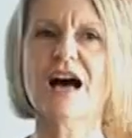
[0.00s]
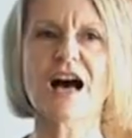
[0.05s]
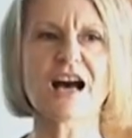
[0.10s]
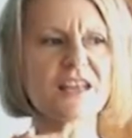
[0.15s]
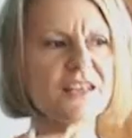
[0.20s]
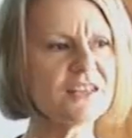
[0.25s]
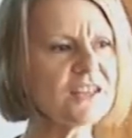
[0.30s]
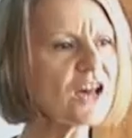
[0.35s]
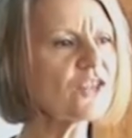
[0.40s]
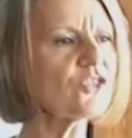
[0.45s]

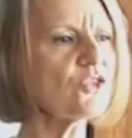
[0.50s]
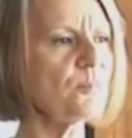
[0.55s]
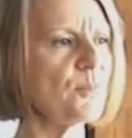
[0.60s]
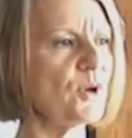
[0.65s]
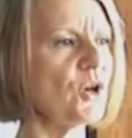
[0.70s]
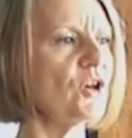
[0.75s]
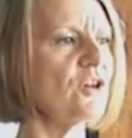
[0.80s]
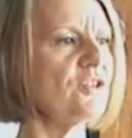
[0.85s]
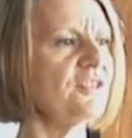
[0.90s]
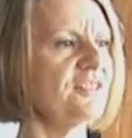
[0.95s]
another
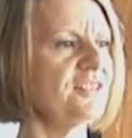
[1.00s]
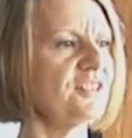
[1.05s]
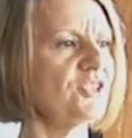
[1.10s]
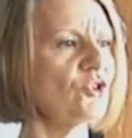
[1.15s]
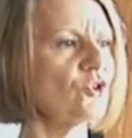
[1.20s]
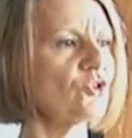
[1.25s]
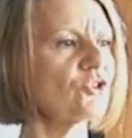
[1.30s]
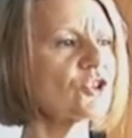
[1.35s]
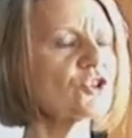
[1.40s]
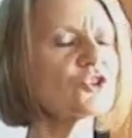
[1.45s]

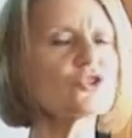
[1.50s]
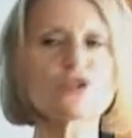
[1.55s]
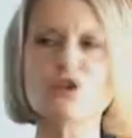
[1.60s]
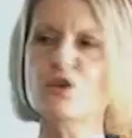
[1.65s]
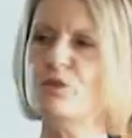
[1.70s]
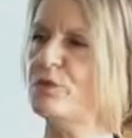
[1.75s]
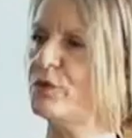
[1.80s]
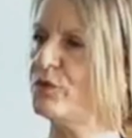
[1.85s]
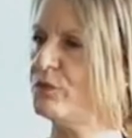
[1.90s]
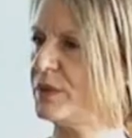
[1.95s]
person or a
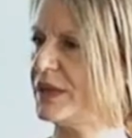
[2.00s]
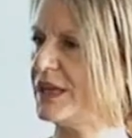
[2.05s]
group of